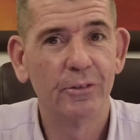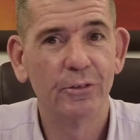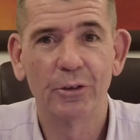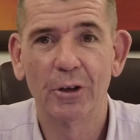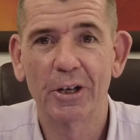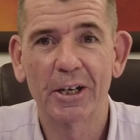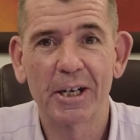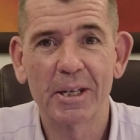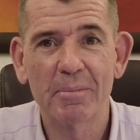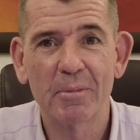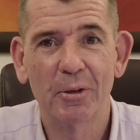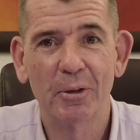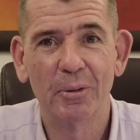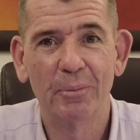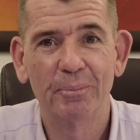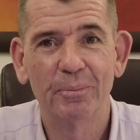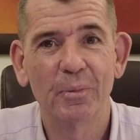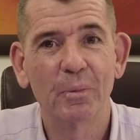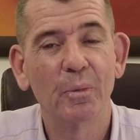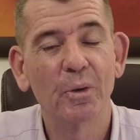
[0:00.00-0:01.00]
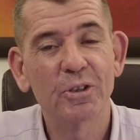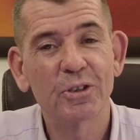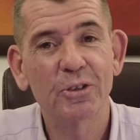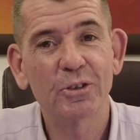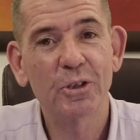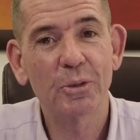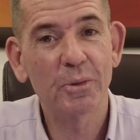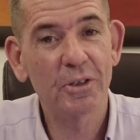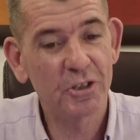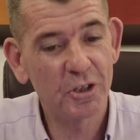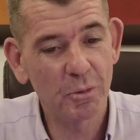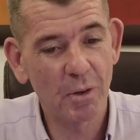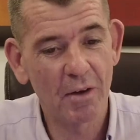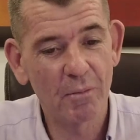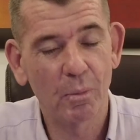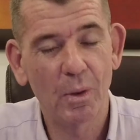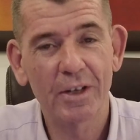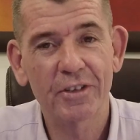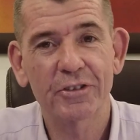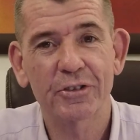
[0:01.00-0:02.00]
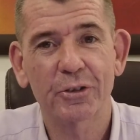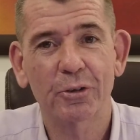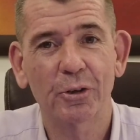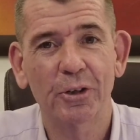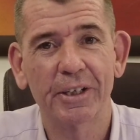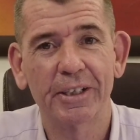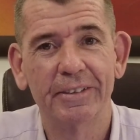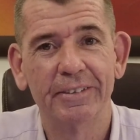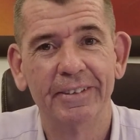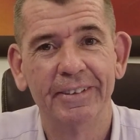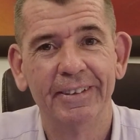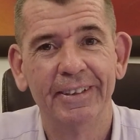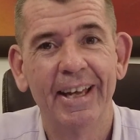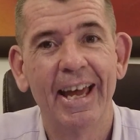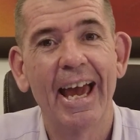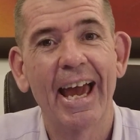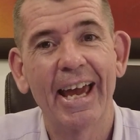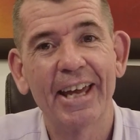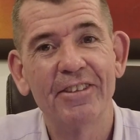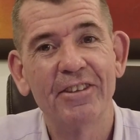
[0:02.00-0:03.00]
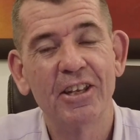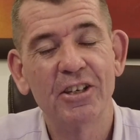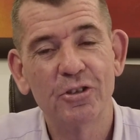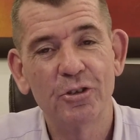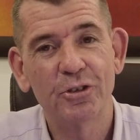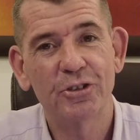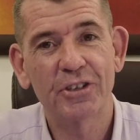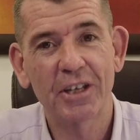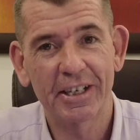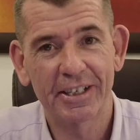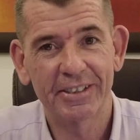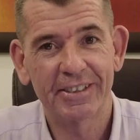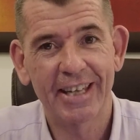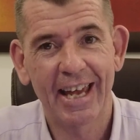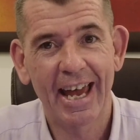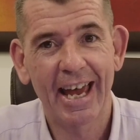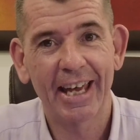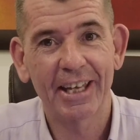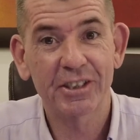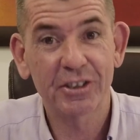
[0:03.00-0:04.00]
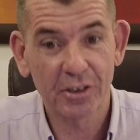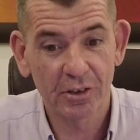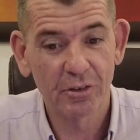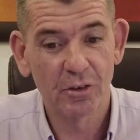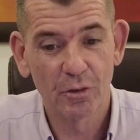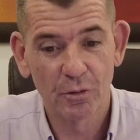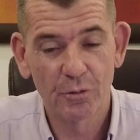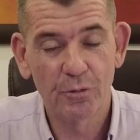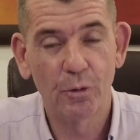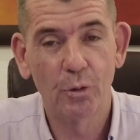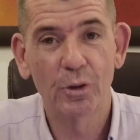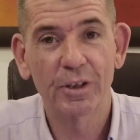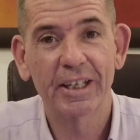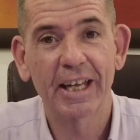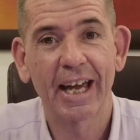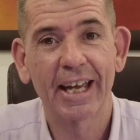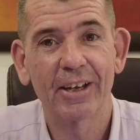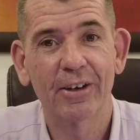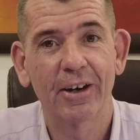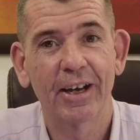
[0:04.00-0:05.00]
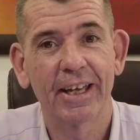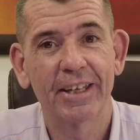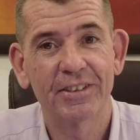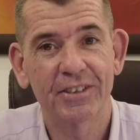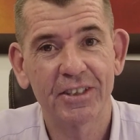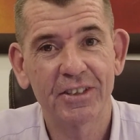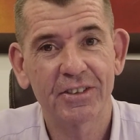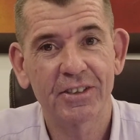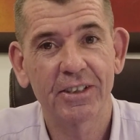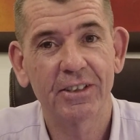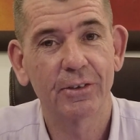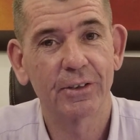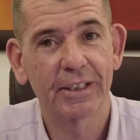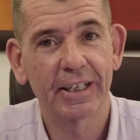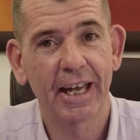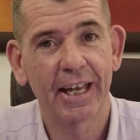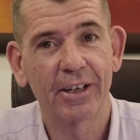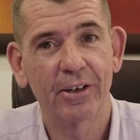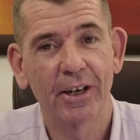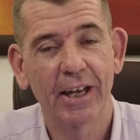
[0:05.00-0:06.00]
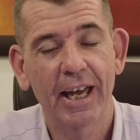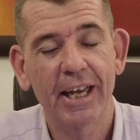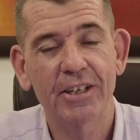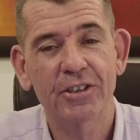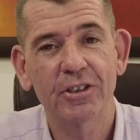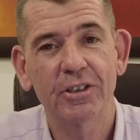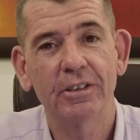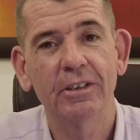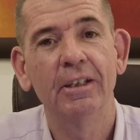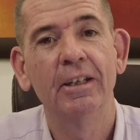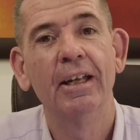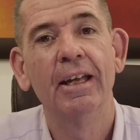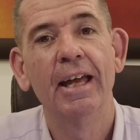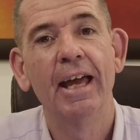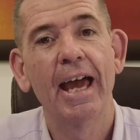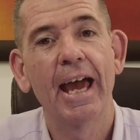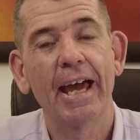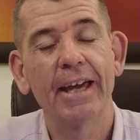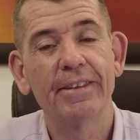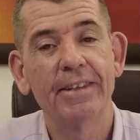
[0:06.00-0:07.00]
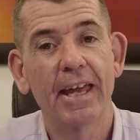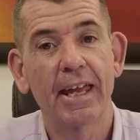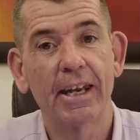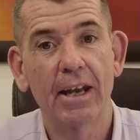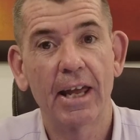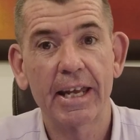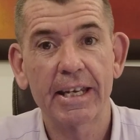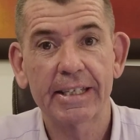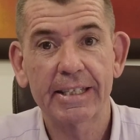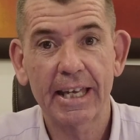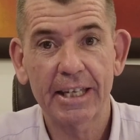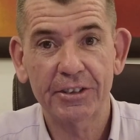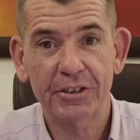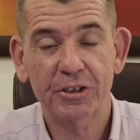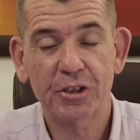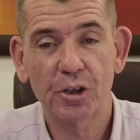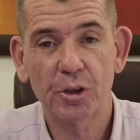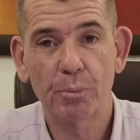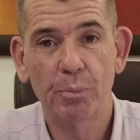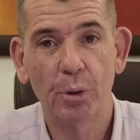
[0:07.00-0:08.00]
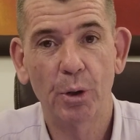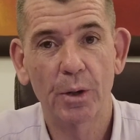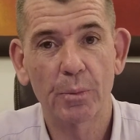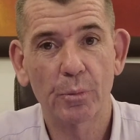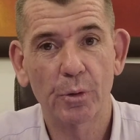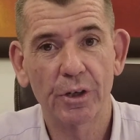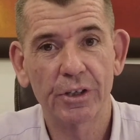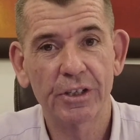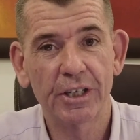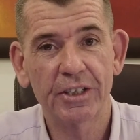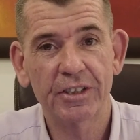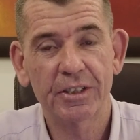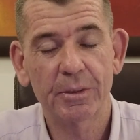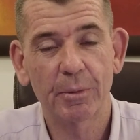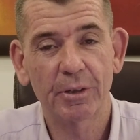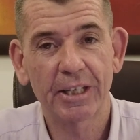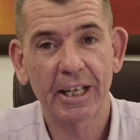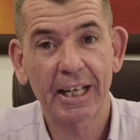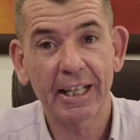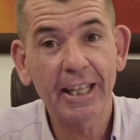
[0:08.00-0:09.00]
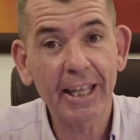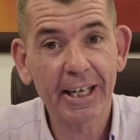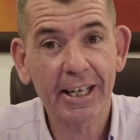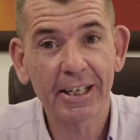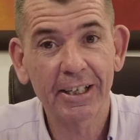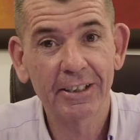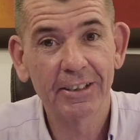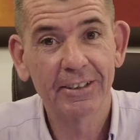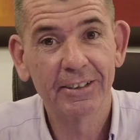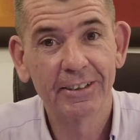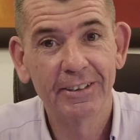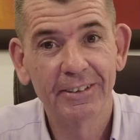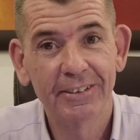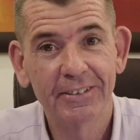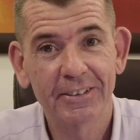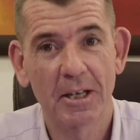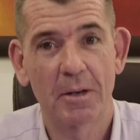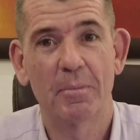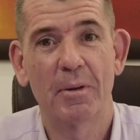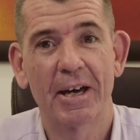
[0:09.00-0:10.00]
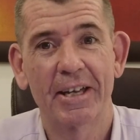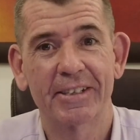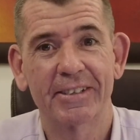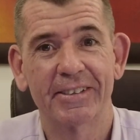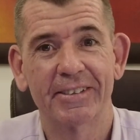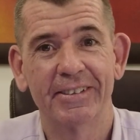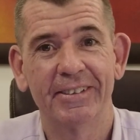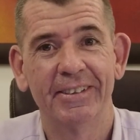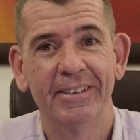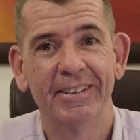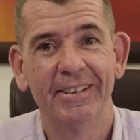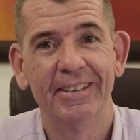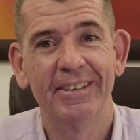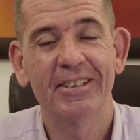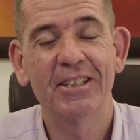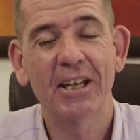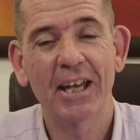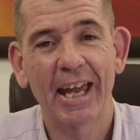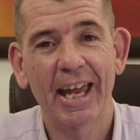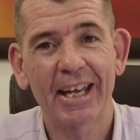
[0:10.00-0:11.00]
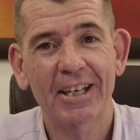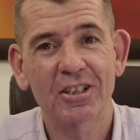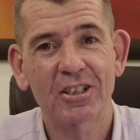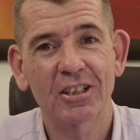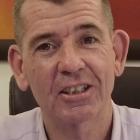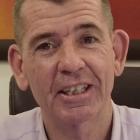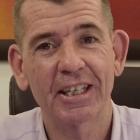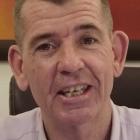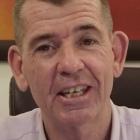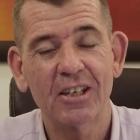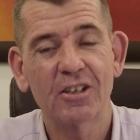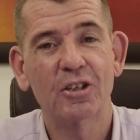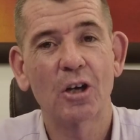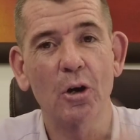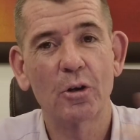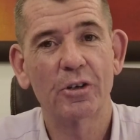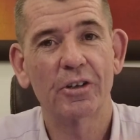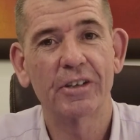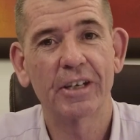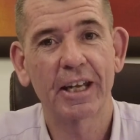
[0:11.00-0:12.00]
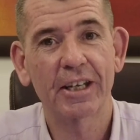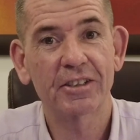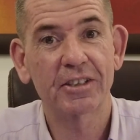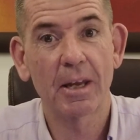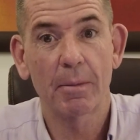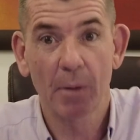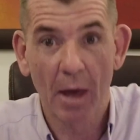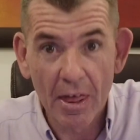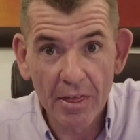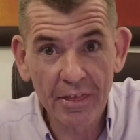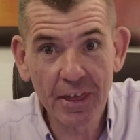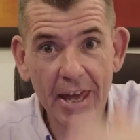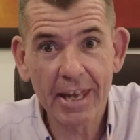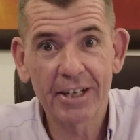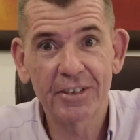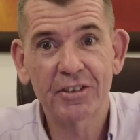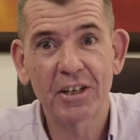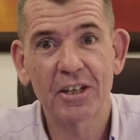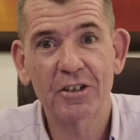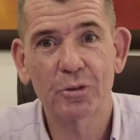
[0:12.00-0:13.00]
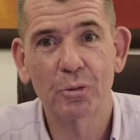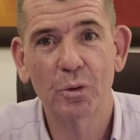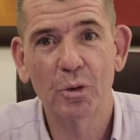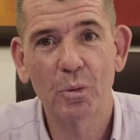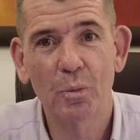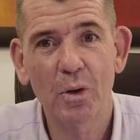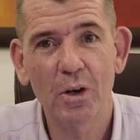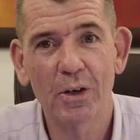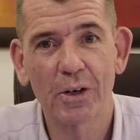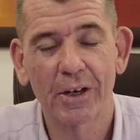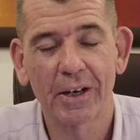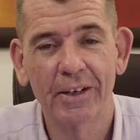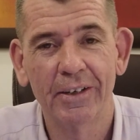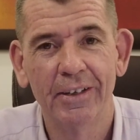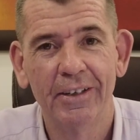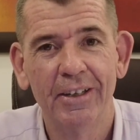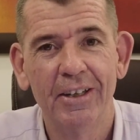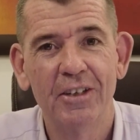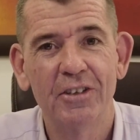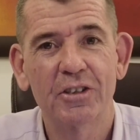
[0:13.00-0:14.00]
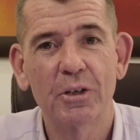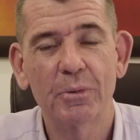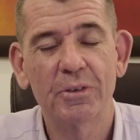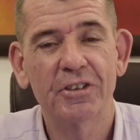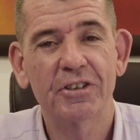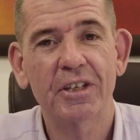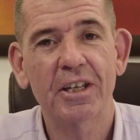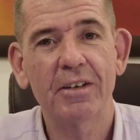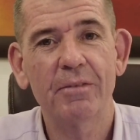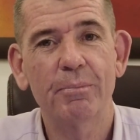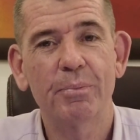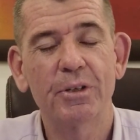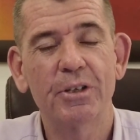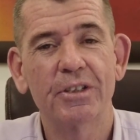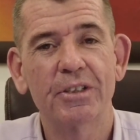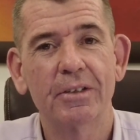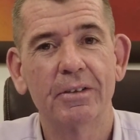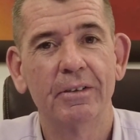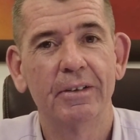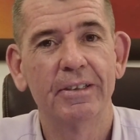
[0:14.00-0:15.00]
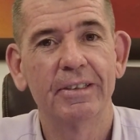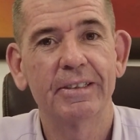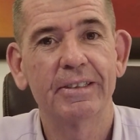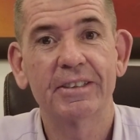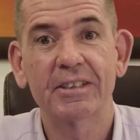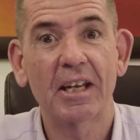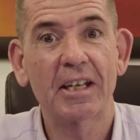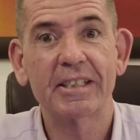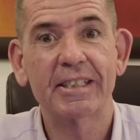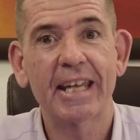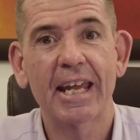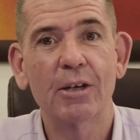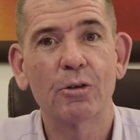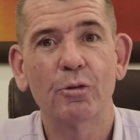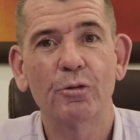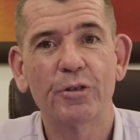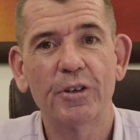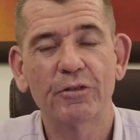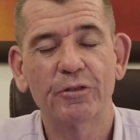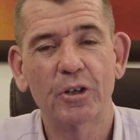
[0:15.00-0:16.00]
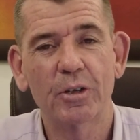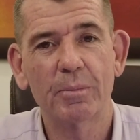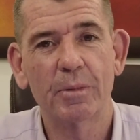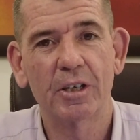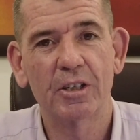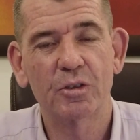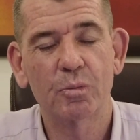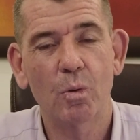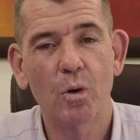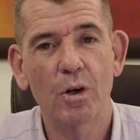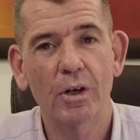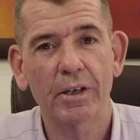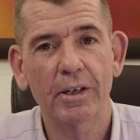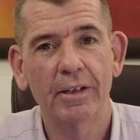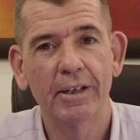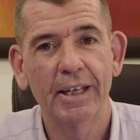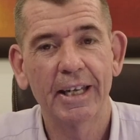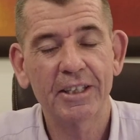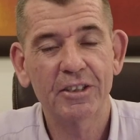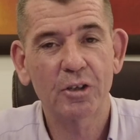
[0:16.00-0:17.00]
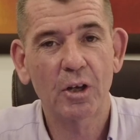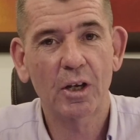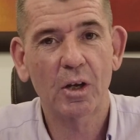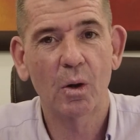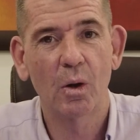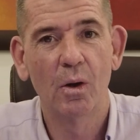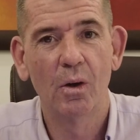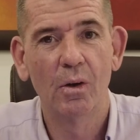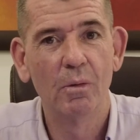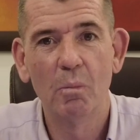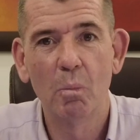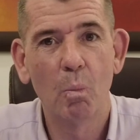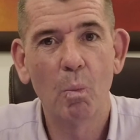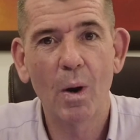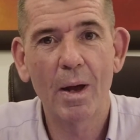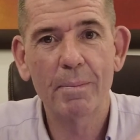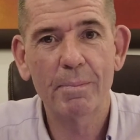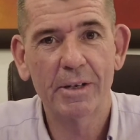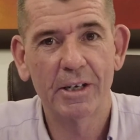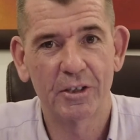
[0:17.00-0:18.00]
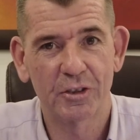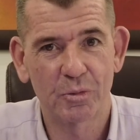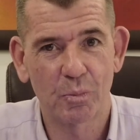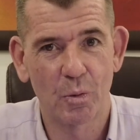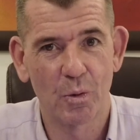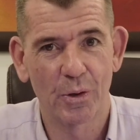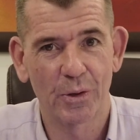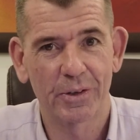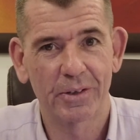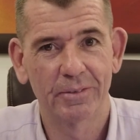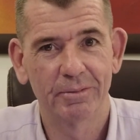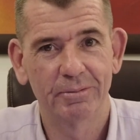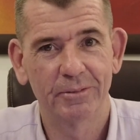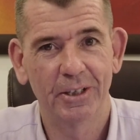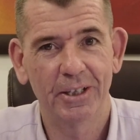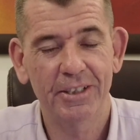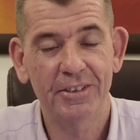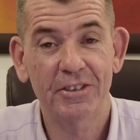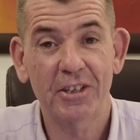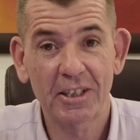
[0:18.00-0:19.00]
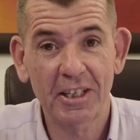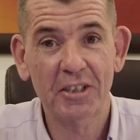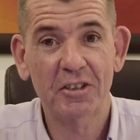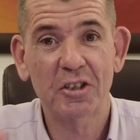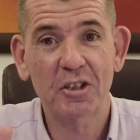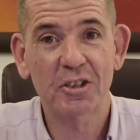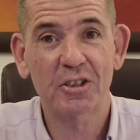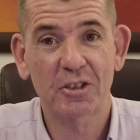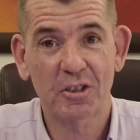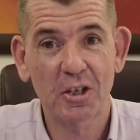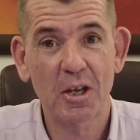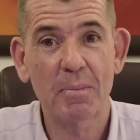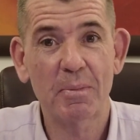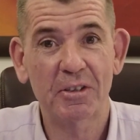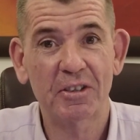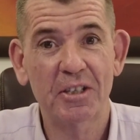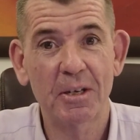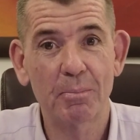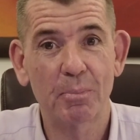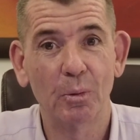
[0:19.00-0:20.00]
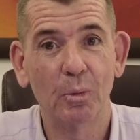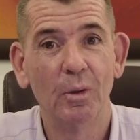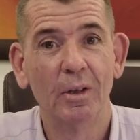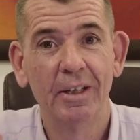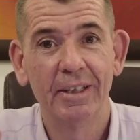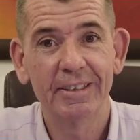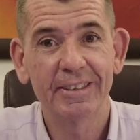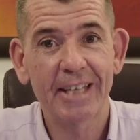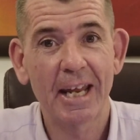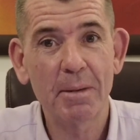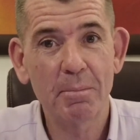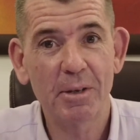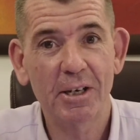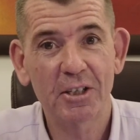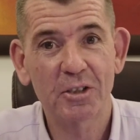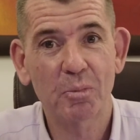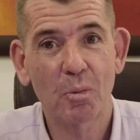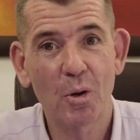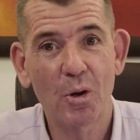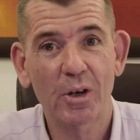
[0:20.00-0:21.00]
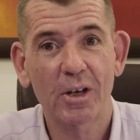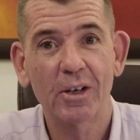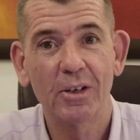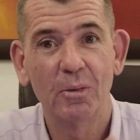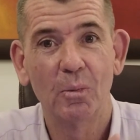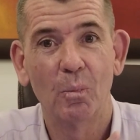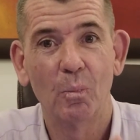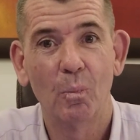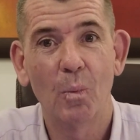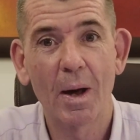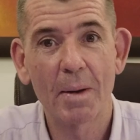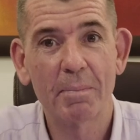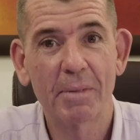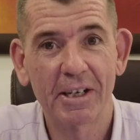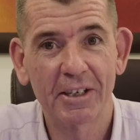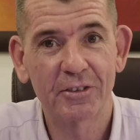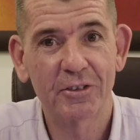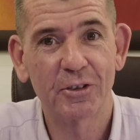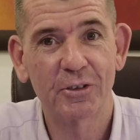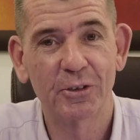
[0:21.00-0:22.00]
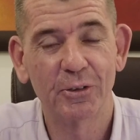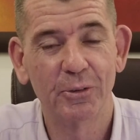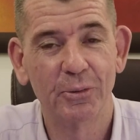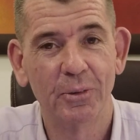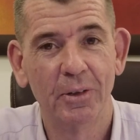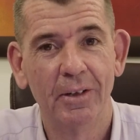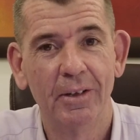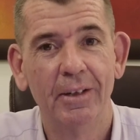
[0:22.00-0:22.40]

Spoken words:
Not anymore. What you do is you have one screen and then you set a task for the AI assistant or the AI agent, and then it gets to the point where it needs someone to click the button to actually go to the next step. Then it does all the work. So instead of being, say, 10 or 15 minutes work, it's like 1 minute's work, right? So let's just keep it simple. 10 minutes work, 1 minute to do.